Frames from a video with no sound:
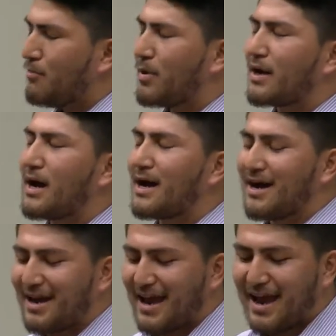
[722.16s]
But
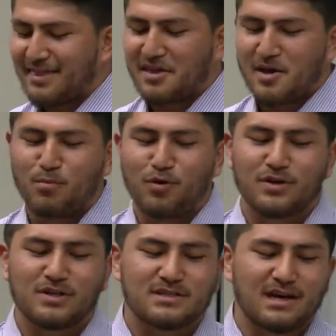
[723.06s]
at that
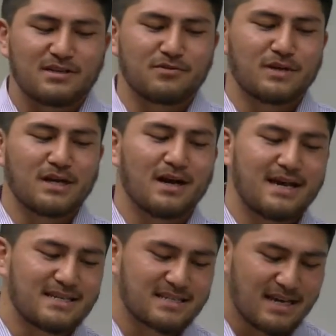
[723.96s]
point, you start to
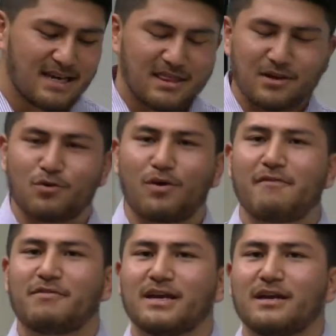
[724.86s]
realize the
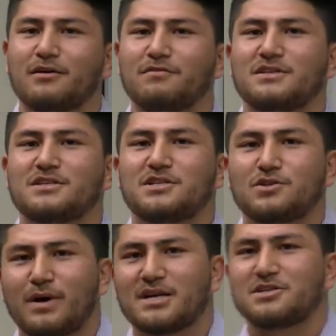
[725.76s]
gravity of the
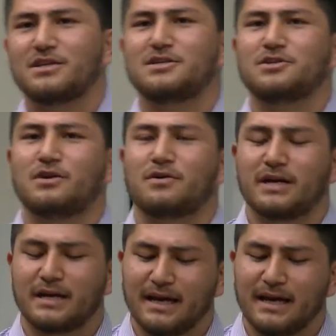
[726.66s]
situation that you are in,